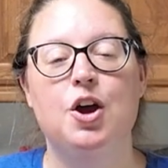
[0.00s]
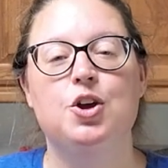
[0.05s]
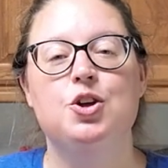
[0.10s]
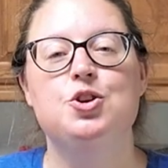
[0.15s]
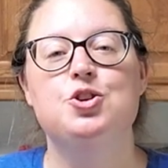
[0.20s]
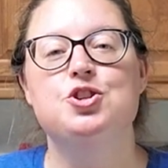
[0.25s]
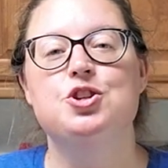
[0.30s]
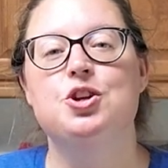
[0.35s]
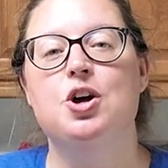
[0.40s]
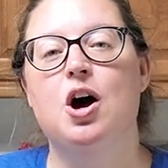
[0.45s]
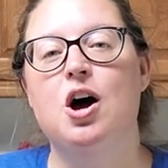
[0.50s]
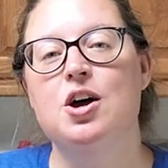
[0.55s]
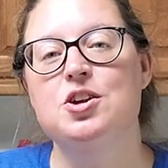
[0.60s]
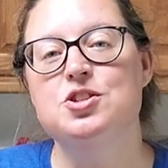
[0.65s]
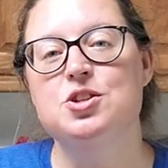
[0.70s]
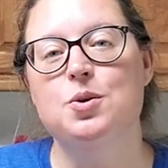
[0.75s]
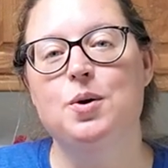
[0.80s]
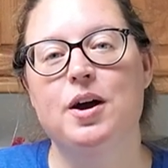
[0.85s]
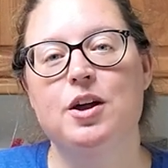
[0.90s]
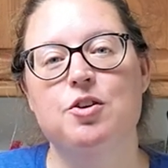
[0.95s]
You should
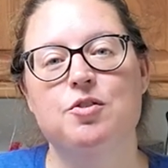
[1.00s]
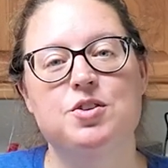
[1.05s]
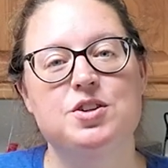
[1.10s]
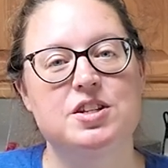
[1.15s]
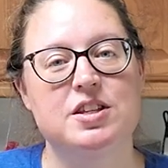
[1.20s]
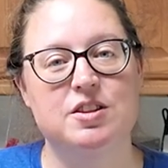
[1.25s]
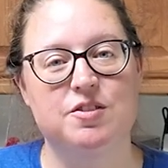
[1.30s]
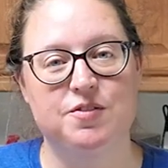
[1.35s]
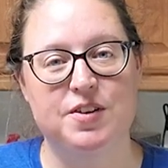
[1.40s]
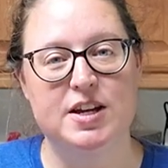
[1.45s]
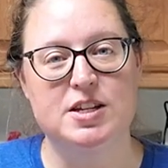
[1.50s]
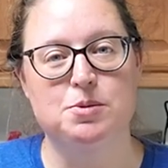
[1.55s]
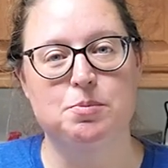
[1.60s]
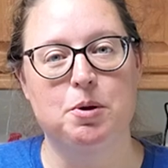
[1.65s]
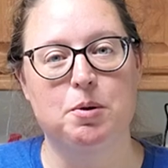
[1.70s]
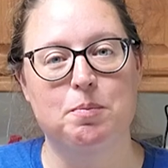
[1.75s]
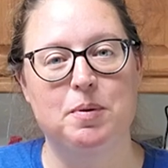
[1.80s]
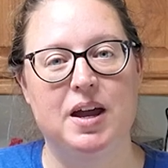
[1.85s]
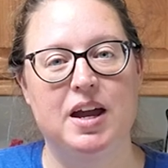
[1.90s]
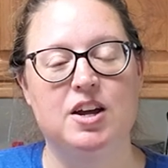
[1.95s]
also head over to the
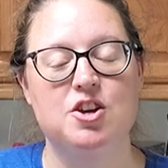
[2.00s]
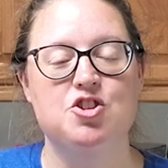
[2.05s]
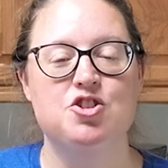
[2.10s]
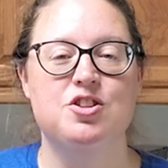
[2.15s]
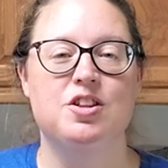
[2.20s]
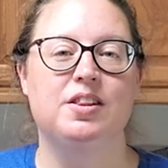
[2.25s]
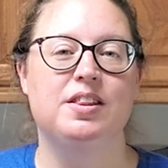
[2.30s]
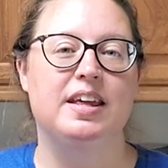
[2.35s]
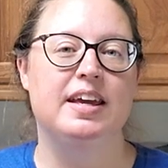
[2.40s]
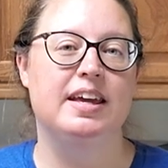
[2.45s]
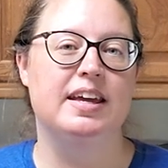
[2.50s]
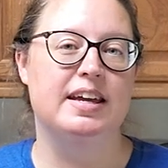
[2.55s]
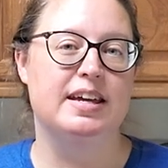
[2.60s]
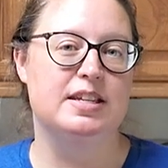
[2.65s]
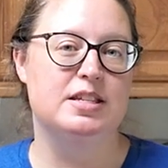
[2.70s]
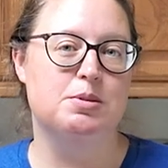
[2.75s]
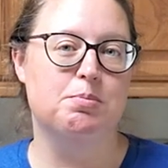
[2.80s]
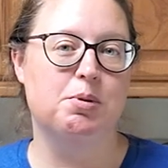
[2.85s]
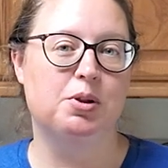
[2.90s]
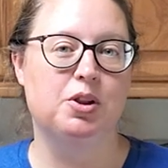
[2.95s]
Facebook page, the link
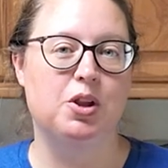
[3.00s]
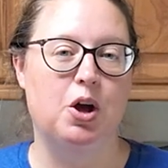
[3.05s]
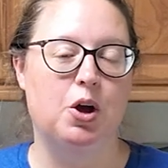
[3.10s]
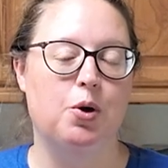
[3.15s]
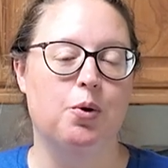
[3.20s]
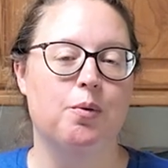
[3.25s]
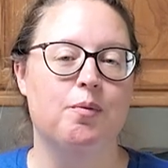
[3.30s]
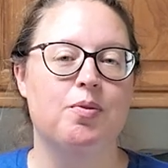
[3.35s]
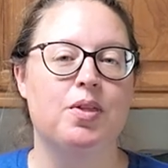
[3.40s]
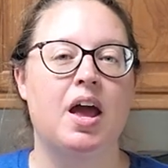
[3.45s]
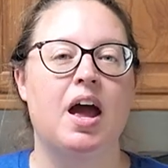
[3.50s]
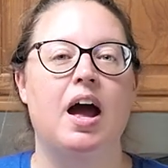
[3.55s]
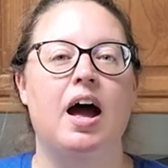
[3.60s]
is below.